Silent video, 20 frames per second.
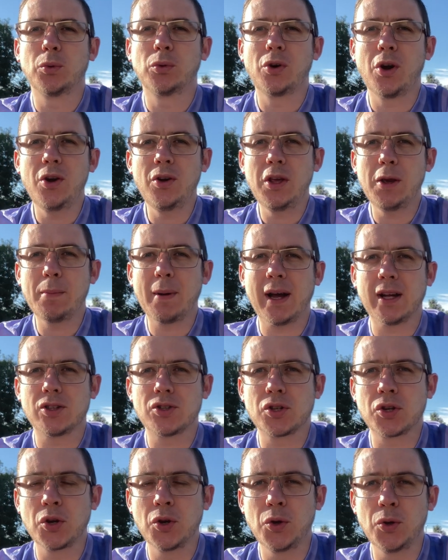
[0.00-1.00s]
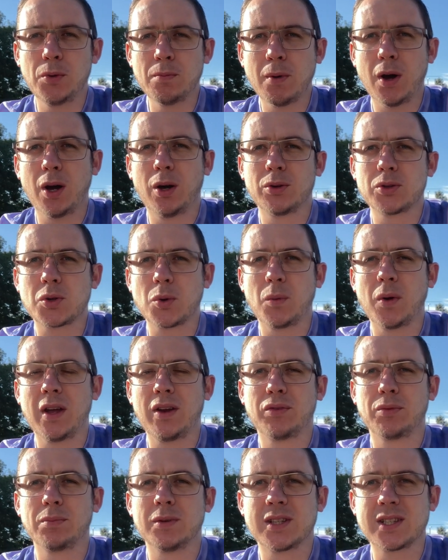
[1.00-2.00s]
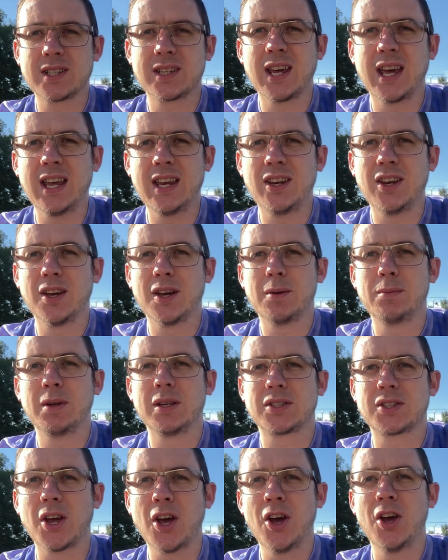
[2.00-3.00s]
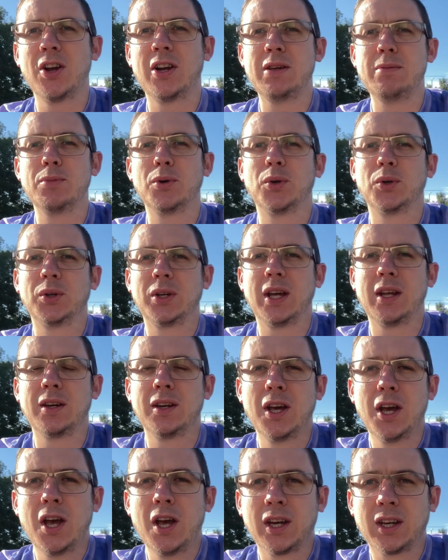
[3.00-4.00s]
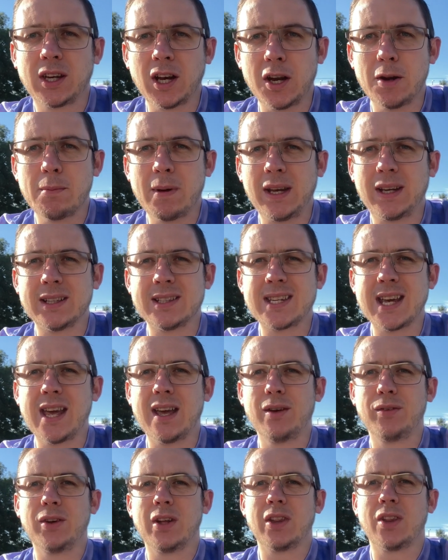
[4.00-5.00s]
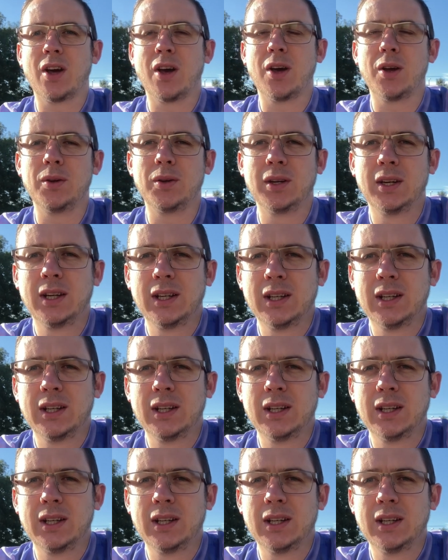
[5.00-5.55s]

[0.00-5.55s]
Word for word: We're only about two miles away from the stadium. It's early morning, gonna make a day of it though,